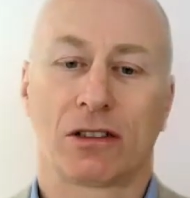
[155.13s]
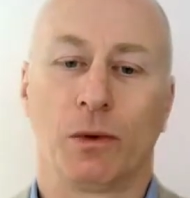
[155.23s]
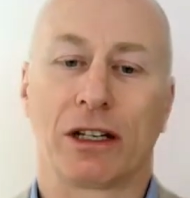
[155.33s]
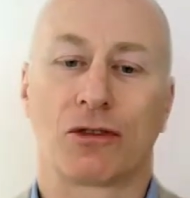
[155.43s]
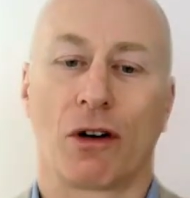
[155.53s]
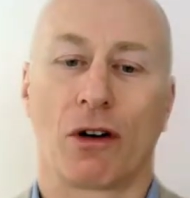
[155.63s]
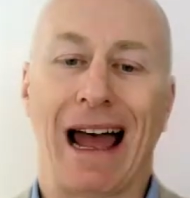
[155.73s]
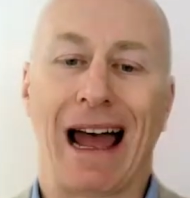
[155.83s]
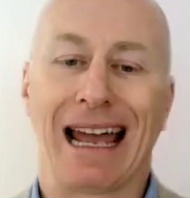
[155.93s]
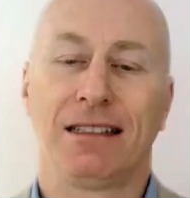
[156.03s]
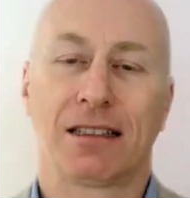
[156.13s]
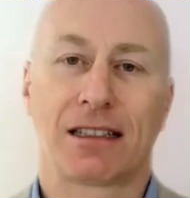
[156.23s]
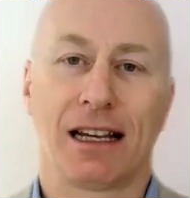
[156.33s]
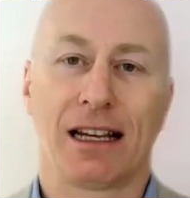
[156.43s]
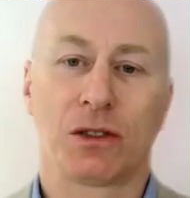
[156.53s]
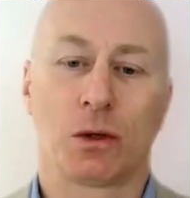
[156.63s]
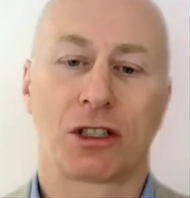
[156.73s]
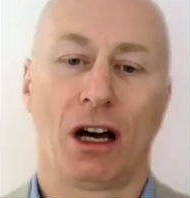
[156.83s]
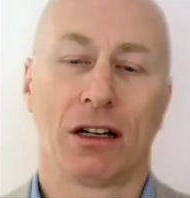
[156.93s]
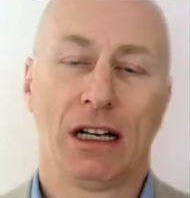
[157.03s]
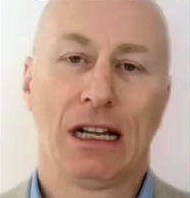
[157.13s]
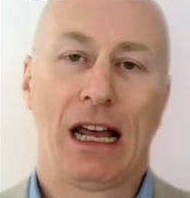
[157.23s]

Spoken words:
we can draw our end state org chart.